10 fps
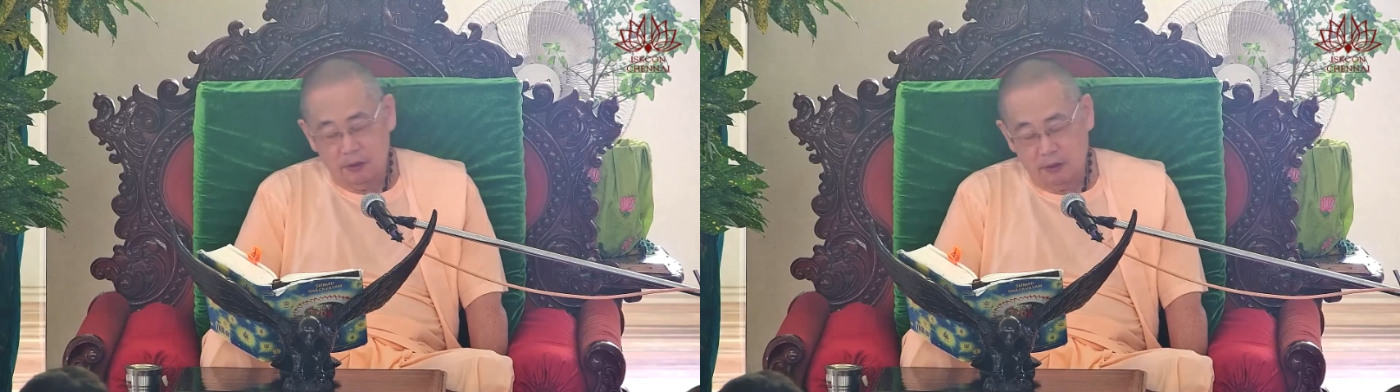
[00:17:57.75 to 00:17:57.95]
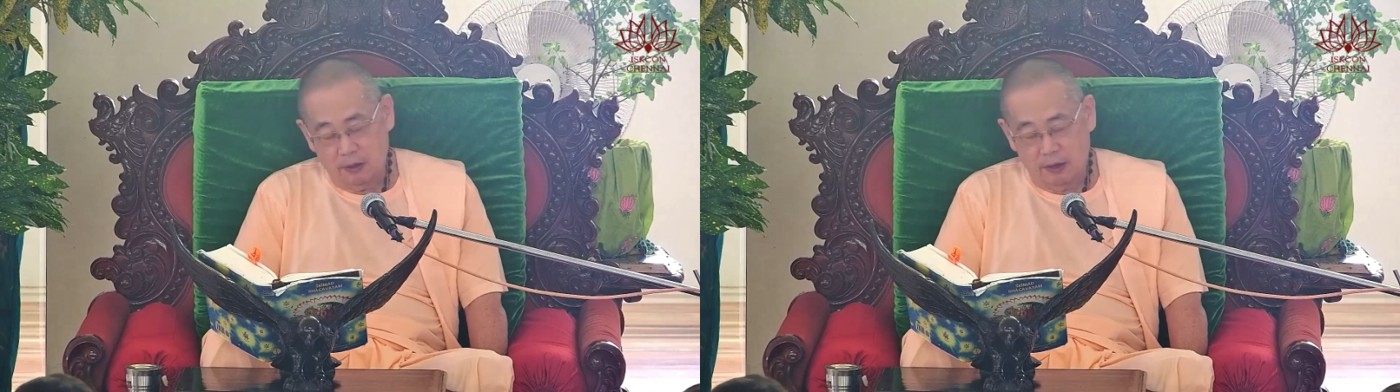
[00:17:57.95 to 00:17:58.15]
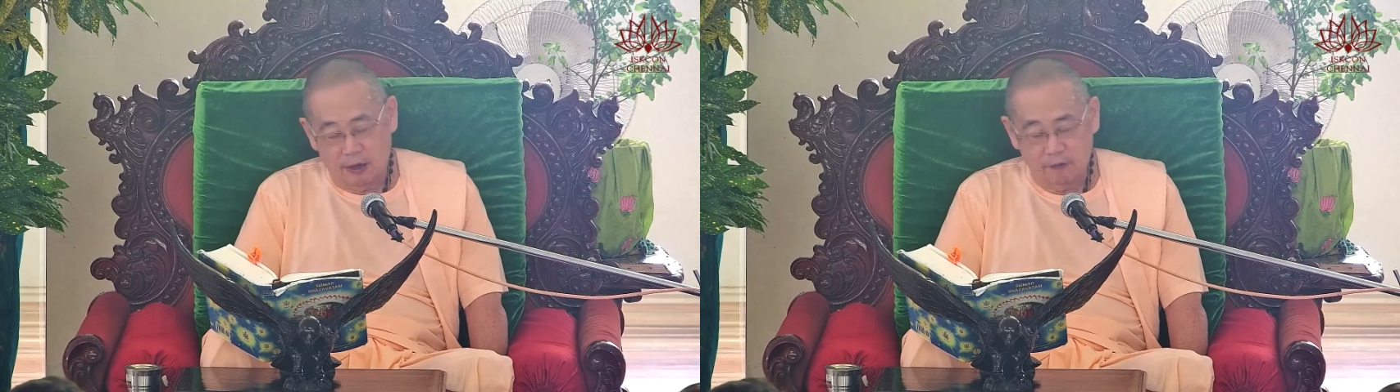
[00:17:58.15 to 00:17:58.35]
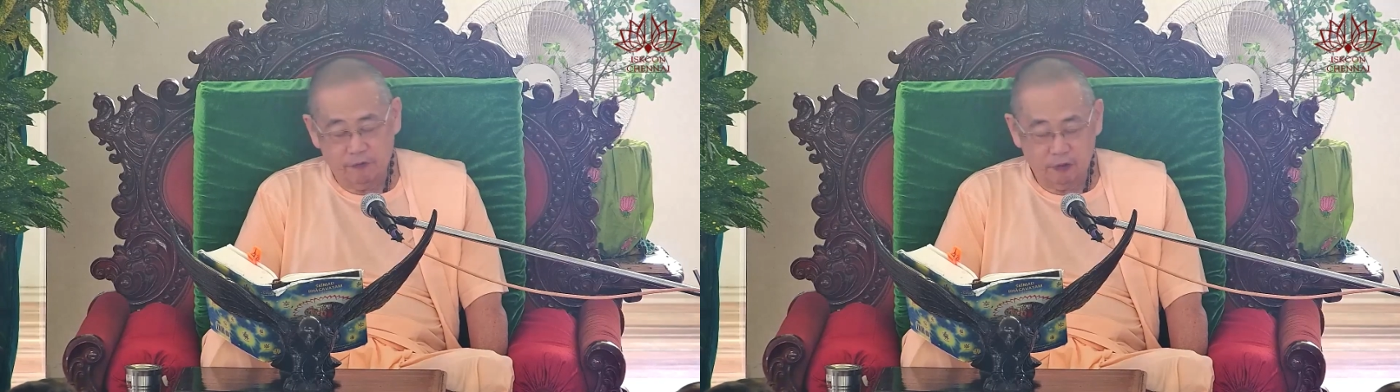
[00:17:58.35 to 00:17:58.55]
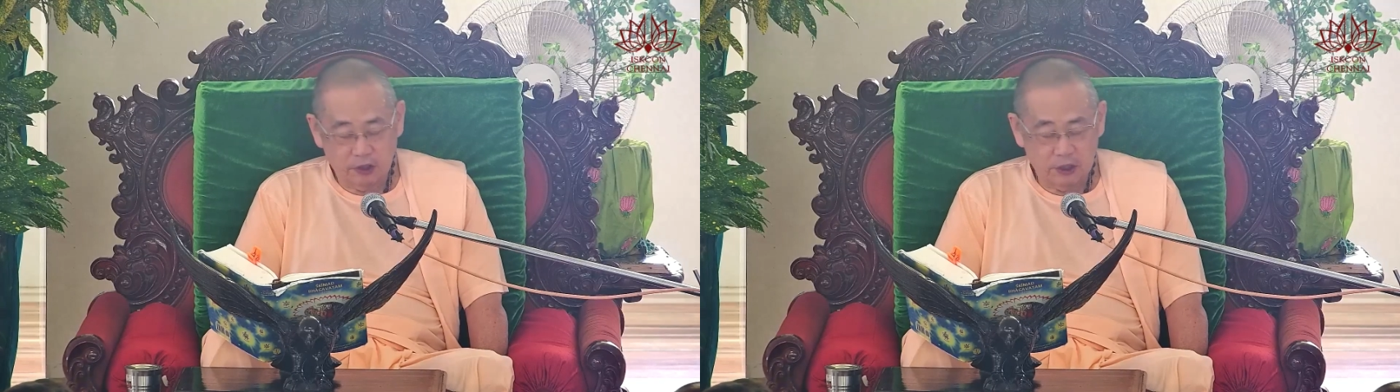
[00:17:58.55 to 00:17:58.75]

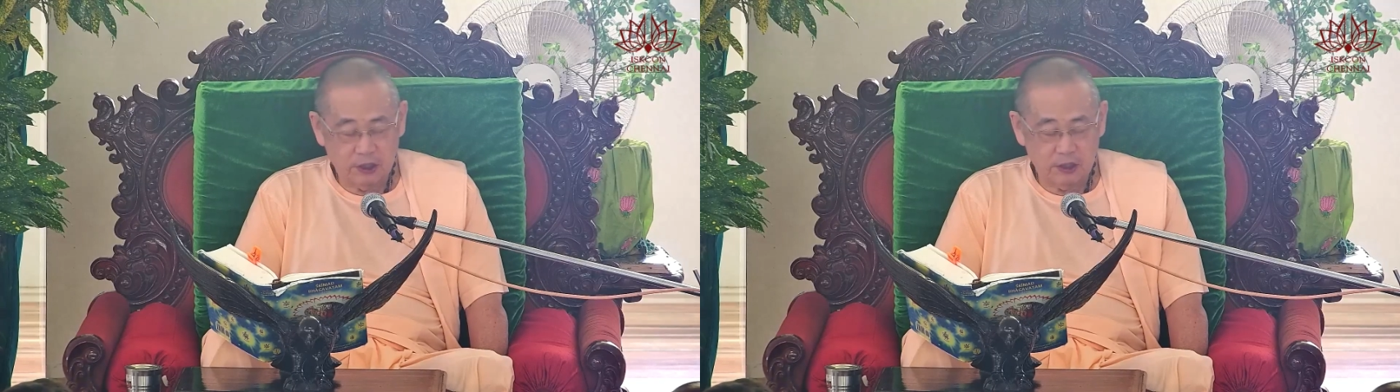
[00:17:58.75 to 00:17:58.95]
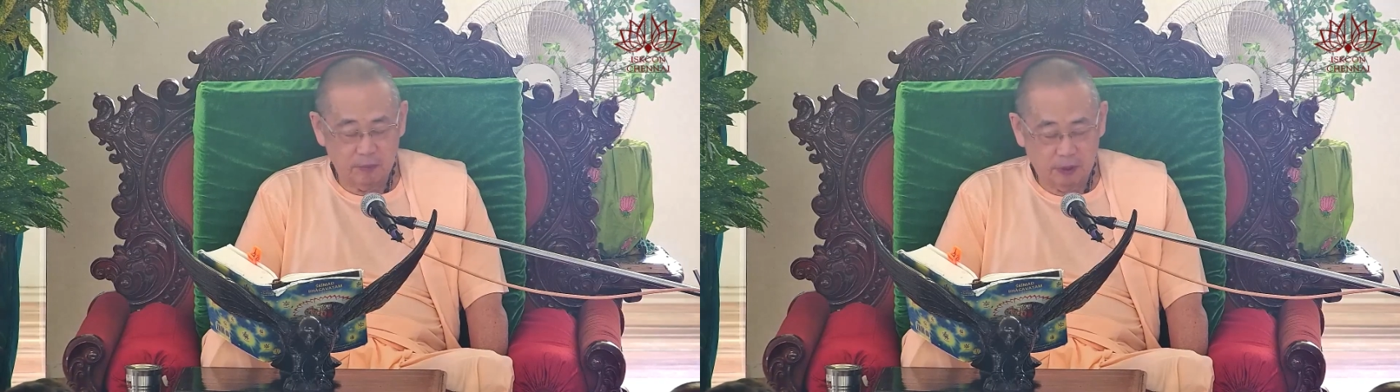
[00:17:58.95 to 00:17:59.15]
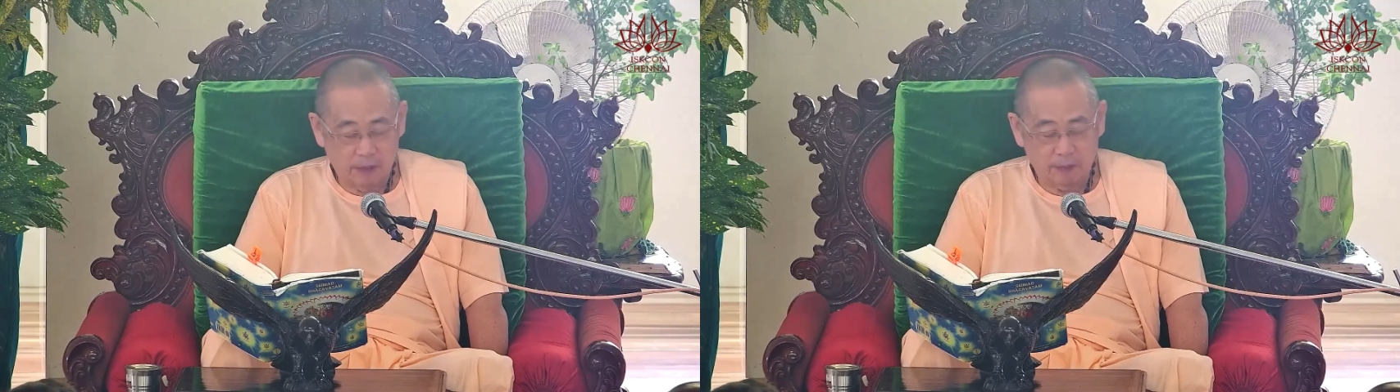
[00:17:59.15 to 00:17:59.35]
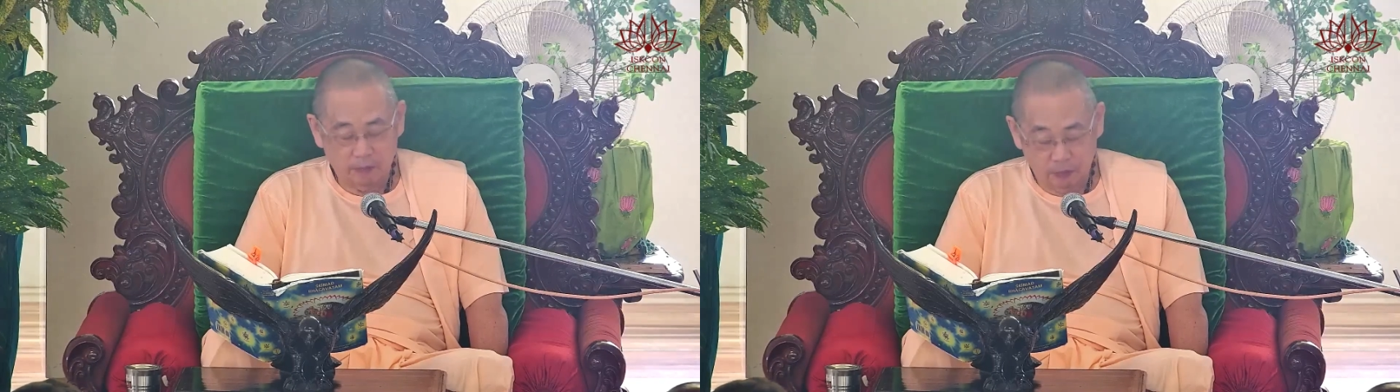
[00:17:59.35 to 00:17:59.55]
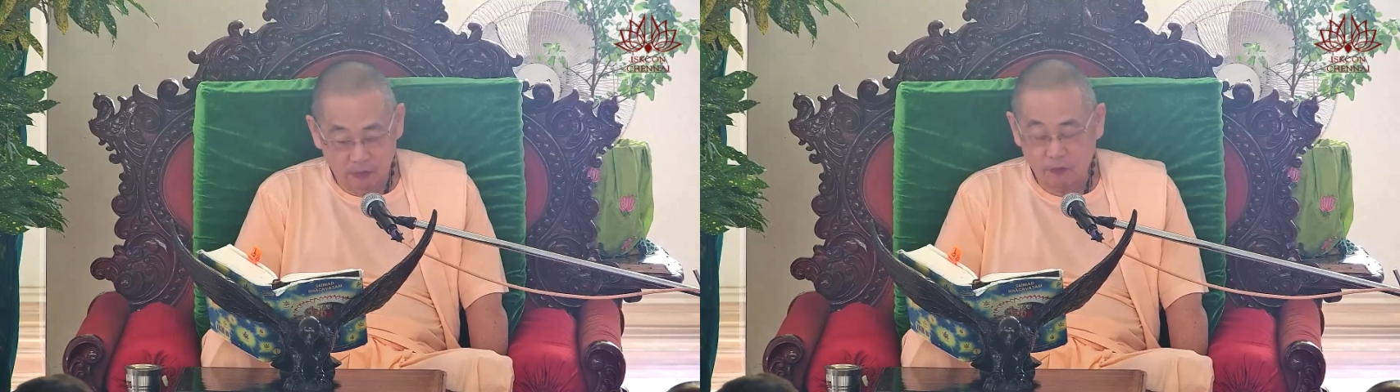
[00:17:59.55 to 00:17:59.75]
after Chaitanya
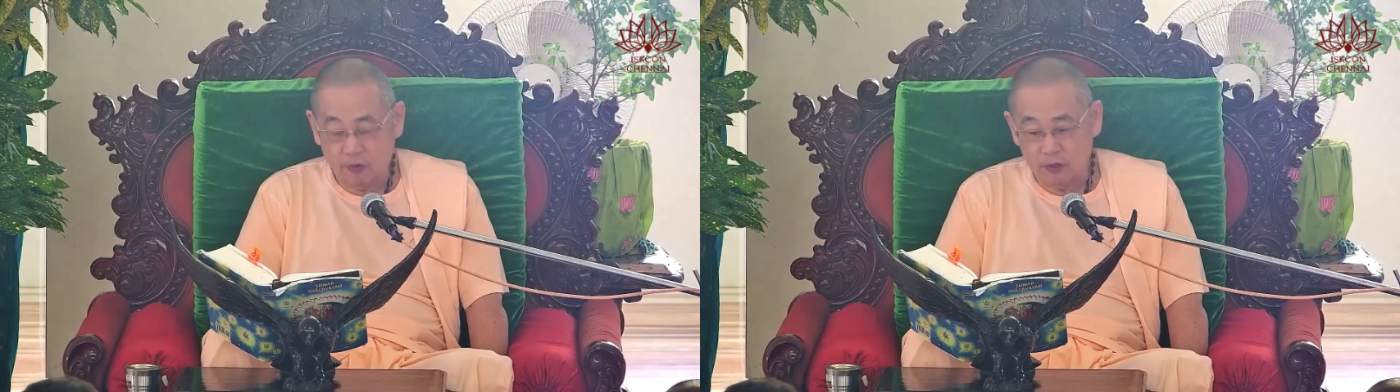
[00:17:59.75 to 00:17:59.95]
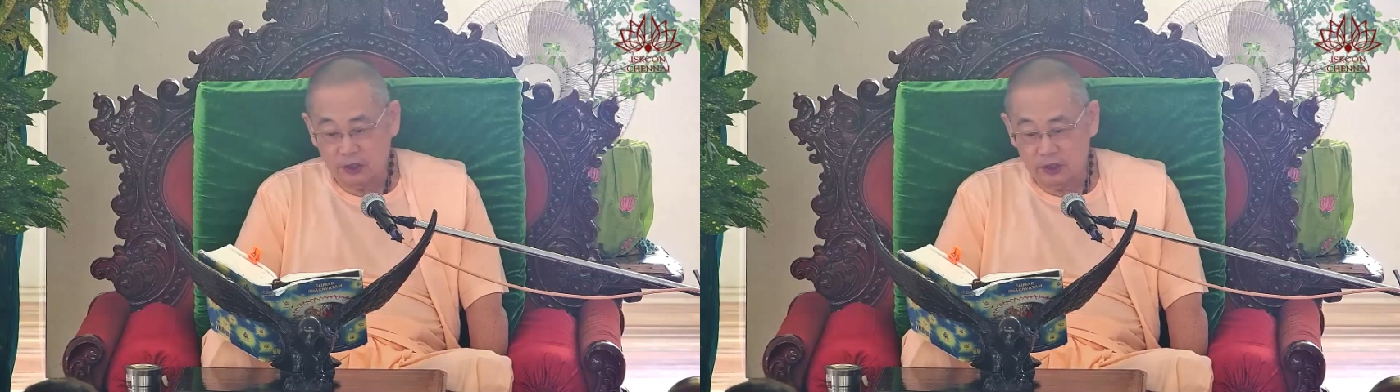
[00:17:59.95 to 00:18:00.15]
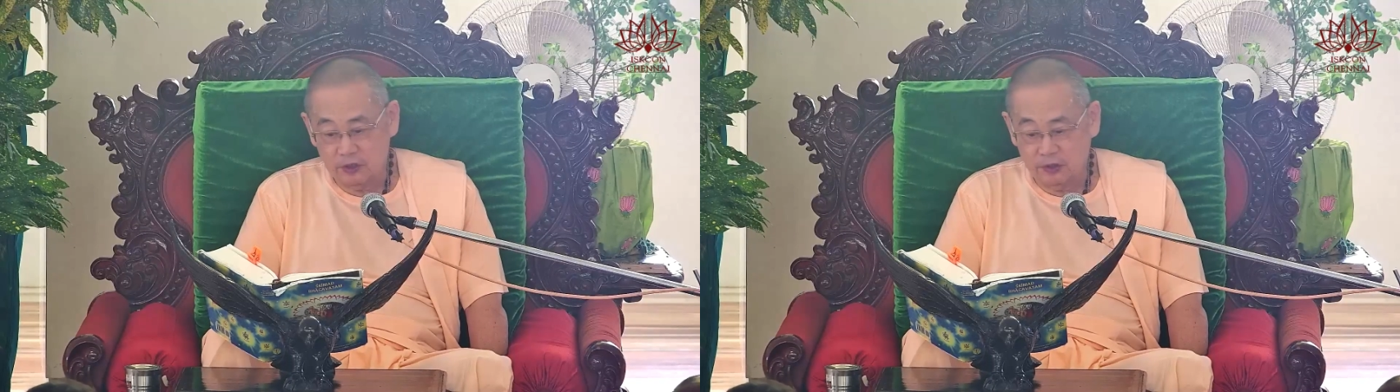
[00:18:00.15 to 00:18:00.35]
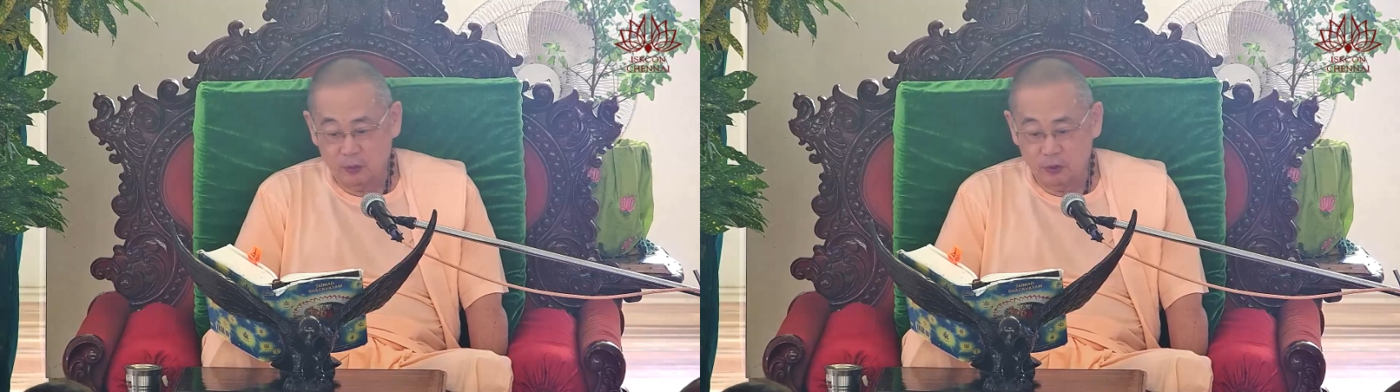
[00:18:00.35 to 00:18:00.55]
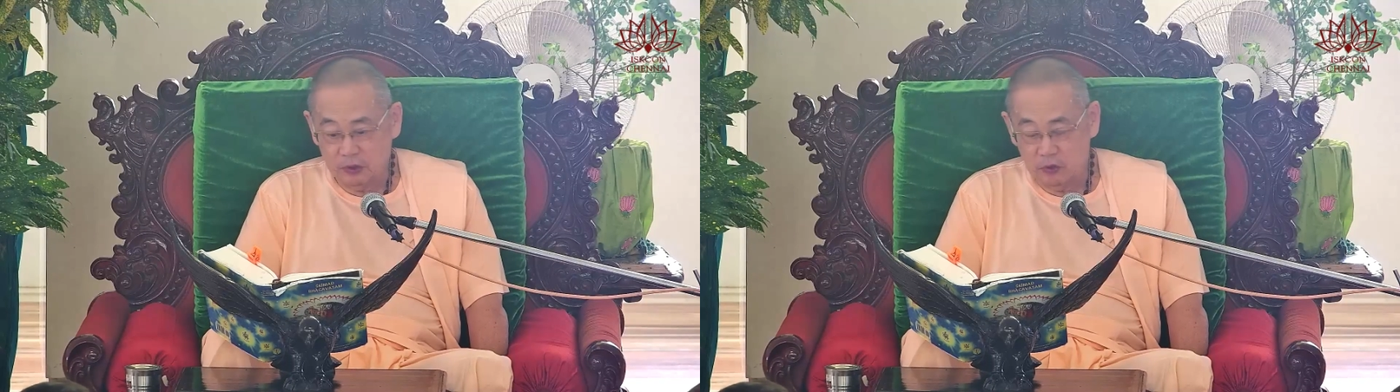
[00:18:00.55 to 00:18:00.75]
Mahaprabhu, of course, still they
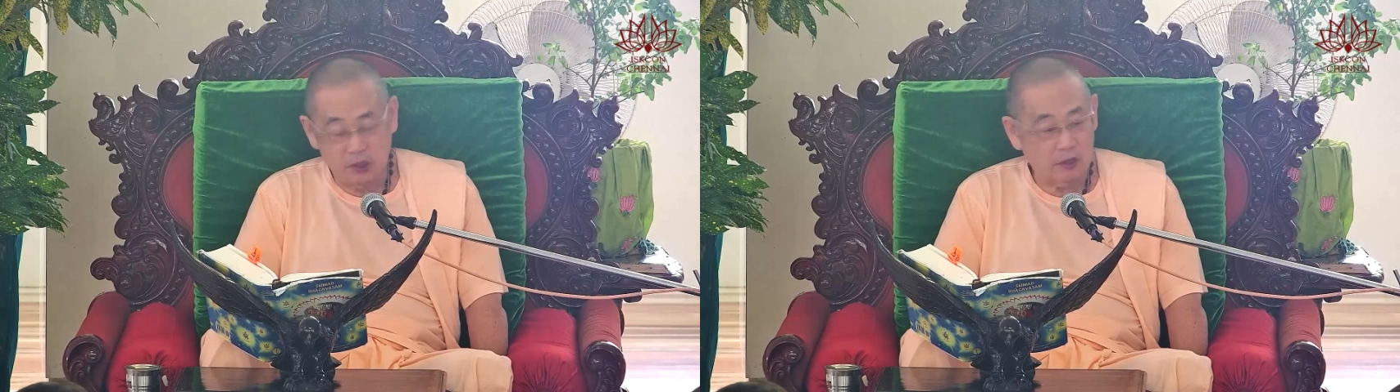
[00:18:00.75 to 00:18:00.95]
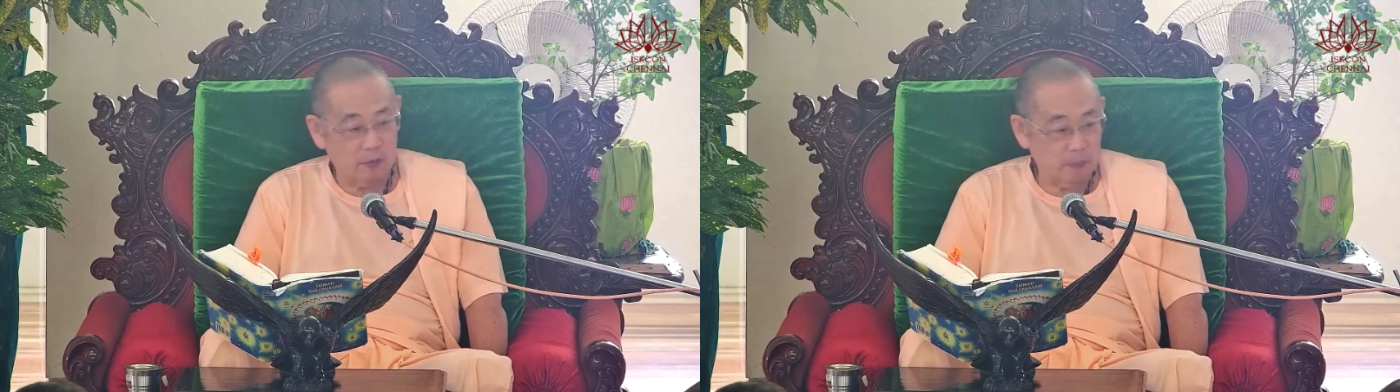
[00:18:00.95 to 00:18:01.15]
were using